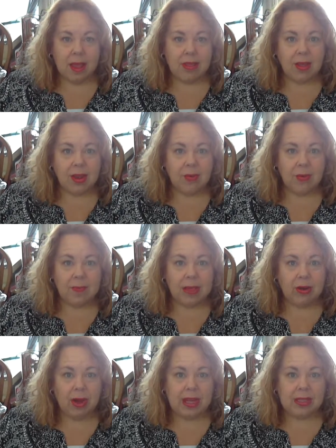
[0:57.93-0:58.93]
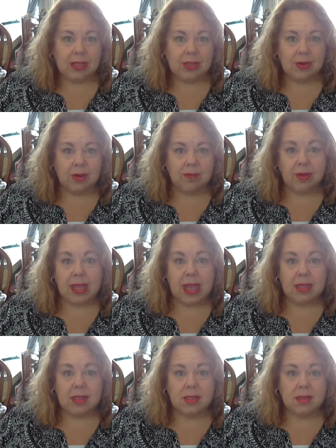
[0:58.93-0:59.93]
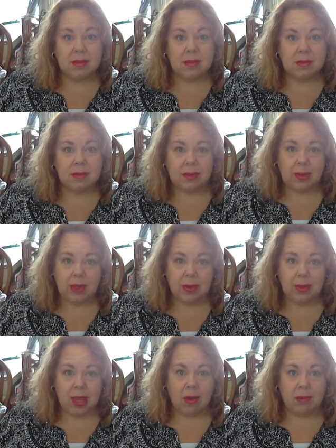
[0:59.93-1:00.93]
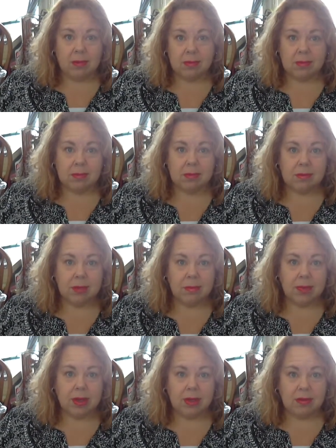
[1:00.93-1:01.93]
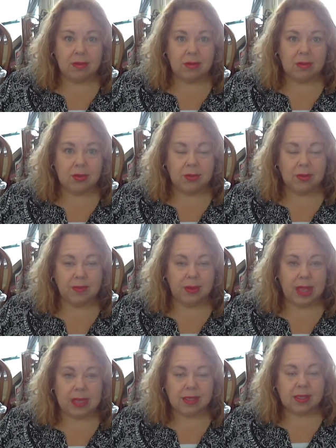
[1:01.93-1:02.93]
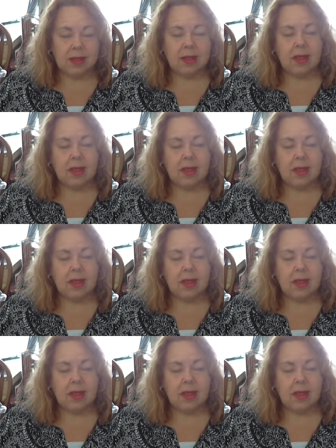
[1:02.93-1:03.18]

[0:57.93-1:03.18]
I thought it would be great to do it for Lent. So there we go. I'm going to do it for Lent.